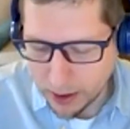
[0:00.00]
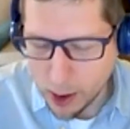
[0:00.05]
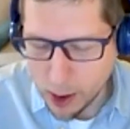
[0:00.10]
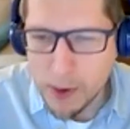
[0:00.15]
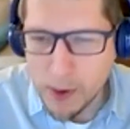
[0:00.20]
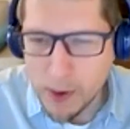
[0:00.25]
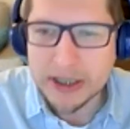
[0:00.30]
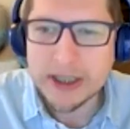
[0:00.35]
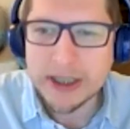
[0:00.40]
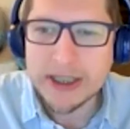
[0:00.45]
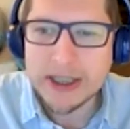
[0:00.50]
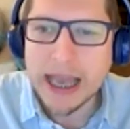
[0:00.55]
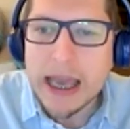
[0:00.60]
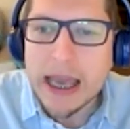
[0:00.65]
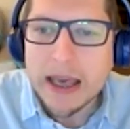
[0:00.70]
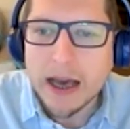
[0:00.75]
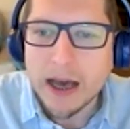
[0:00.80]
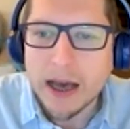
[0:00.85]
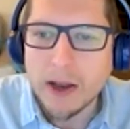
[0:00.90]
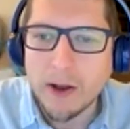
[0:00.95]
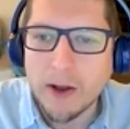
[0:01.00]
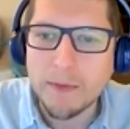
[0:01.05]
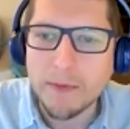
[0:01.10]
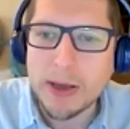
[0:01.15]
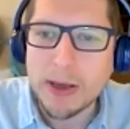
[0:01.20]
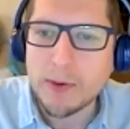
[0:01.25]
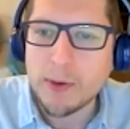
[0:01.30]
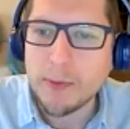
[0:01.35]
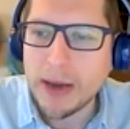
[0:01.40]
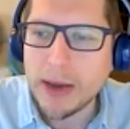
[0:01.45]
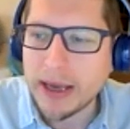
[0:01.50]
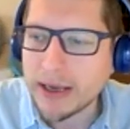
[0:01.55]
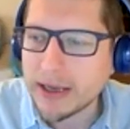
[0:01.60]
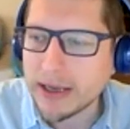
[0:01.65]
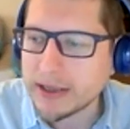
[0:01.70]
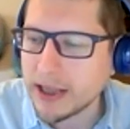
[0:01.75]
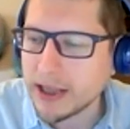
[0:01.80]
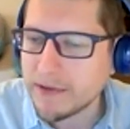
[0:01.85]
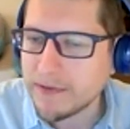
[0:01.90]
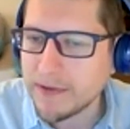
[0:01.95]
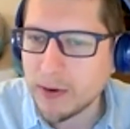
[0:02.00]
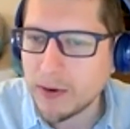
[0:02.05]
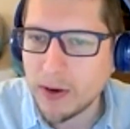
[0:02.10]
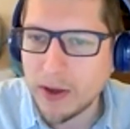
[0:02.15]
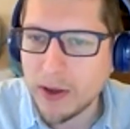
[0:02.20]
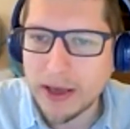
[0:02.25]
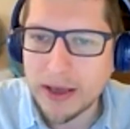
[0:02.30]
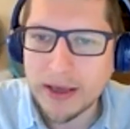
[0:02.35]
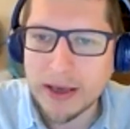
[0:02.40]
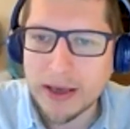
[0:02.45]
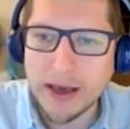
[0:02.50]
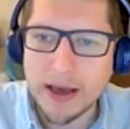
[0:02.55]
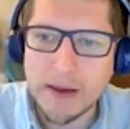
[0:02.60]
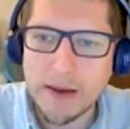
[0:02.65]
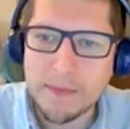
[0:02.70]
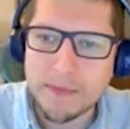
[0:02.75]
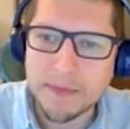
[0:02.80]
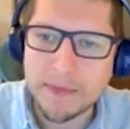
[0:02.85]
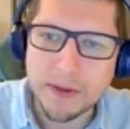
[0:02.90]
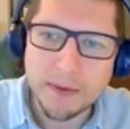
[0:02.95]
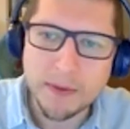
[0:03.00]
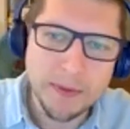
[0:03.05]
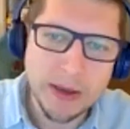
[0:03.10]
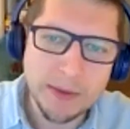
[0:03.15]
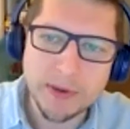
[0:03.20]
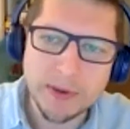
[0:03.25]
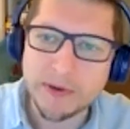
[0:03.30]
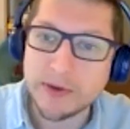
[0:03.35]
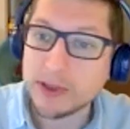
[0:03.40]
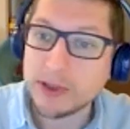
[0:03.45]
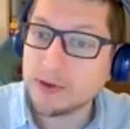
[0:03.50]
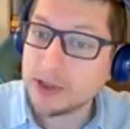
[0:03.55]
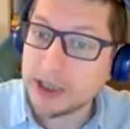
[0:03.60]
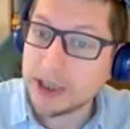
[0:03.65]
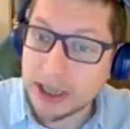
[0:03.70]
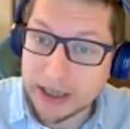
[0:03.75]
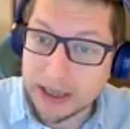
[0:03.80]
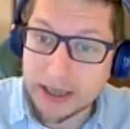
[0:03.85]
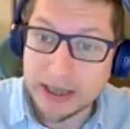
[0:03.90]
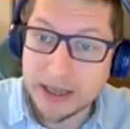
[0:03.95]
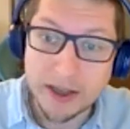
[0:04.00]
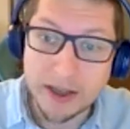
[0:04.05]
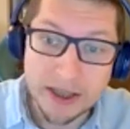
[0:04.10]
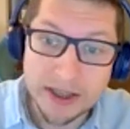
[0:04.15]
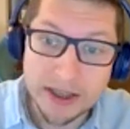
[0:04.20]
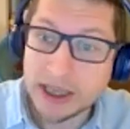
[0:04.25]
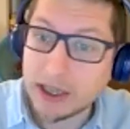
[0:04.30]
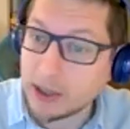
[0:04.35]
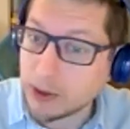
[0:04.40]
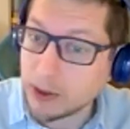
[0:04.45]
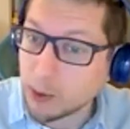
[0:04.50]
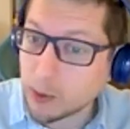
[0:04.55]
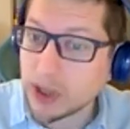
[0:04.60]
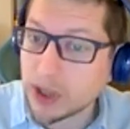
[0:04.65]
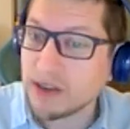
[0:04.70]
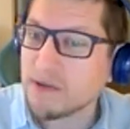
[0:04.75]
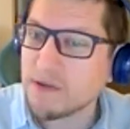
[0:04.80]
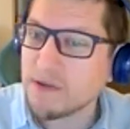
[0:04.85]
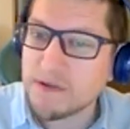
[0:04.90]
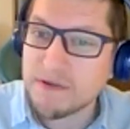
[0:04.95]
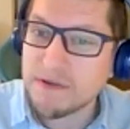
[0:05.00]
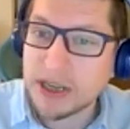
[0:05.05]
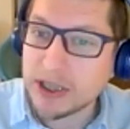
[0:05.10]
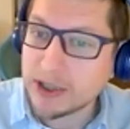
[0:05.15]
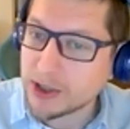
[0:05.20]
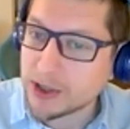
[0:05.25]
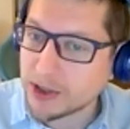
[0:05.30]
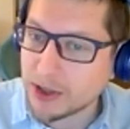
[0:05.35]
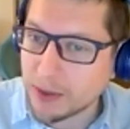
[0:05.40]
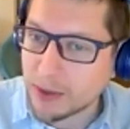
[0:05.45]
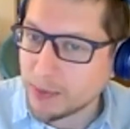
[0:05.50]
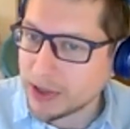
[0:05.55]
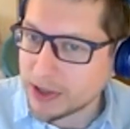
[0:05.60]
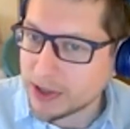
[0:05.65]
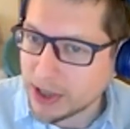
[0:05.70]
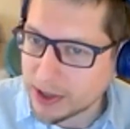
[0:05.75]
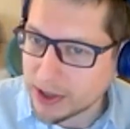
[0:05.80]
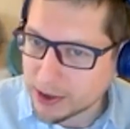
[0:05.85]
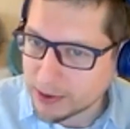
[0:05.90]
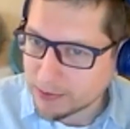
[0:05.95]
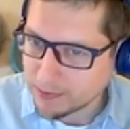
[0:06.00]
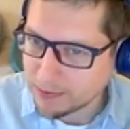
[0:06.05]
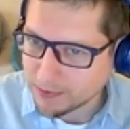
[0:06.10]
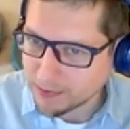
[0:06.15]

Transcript: mistake a lot of people make is they feel like people are interested in, like I said, in all the different features of the business.